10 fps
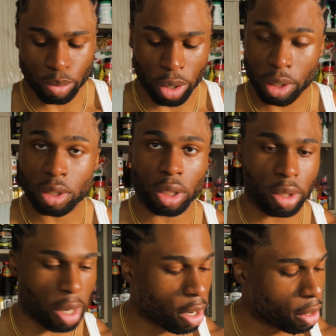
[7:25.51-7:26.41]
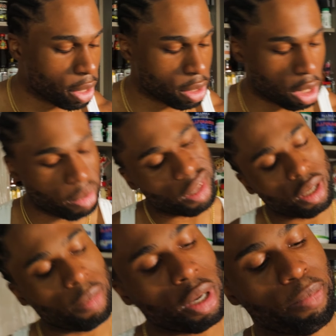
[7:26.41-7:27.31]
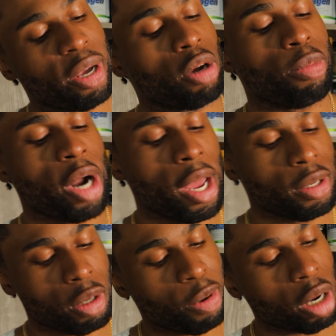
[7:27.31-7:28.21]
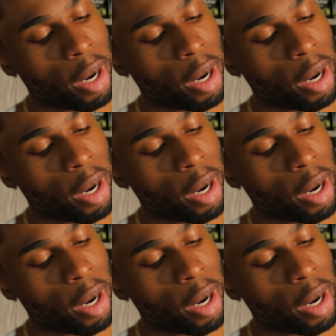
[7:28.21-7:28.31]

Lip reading: to bring this all together is going to be a little bit of pickle brine. So pickle